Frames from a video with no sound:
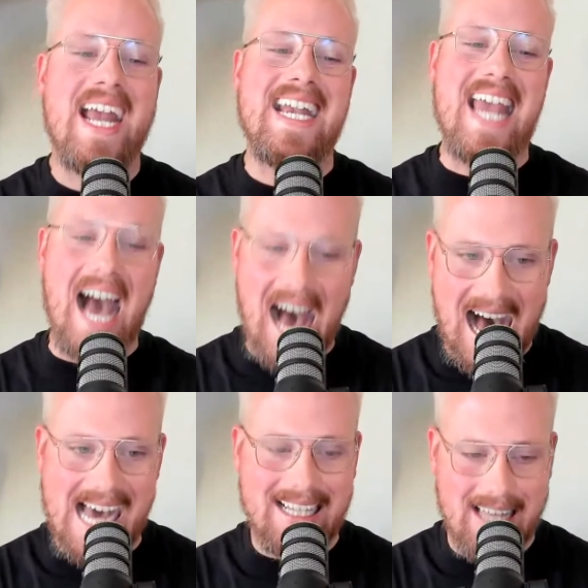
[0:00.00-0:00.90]
And he
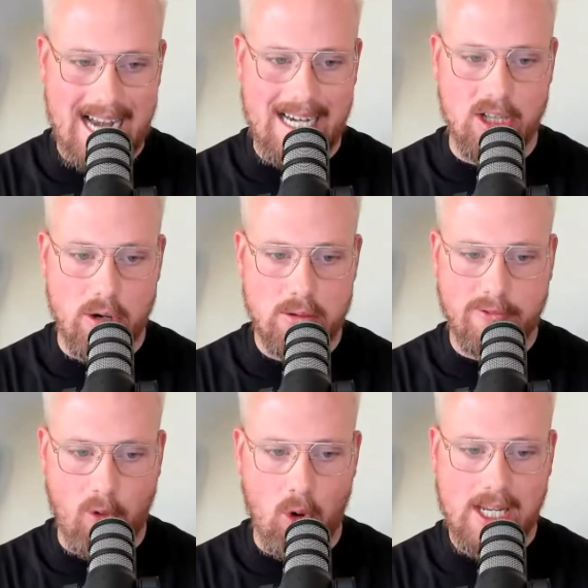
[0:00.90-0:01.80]
highlighted those
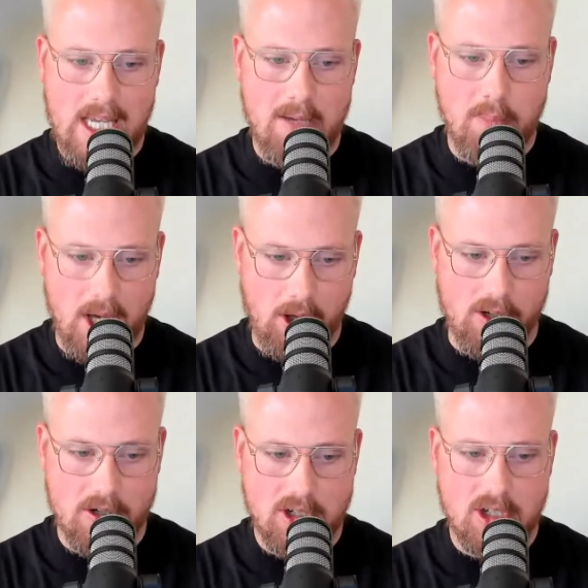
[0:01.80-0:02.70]
4 key
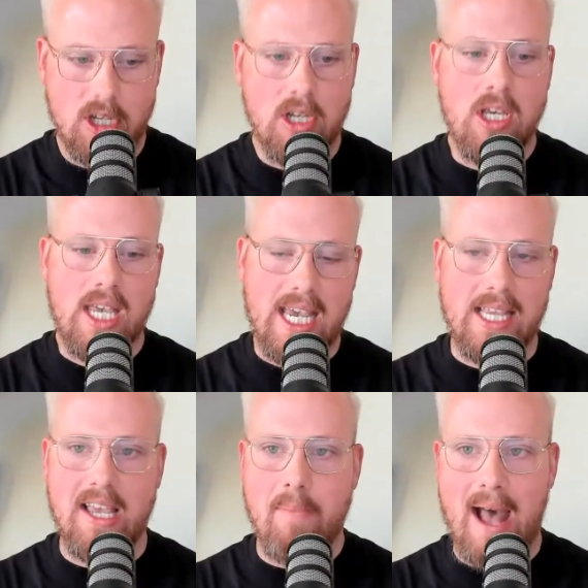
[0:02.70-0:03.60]
pillars
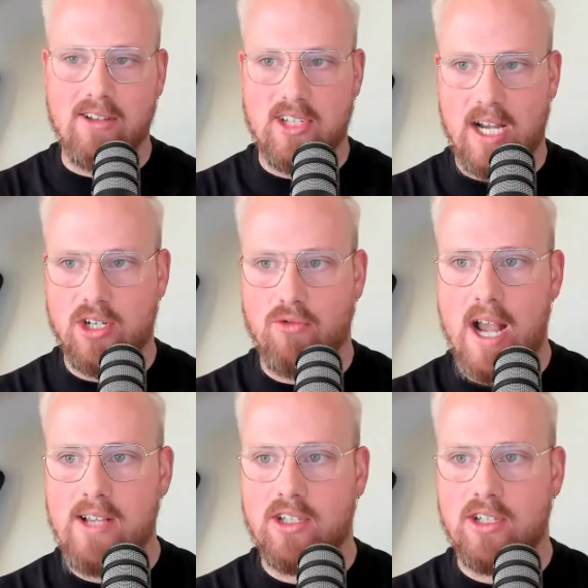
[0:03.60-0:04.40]
in the about section, right?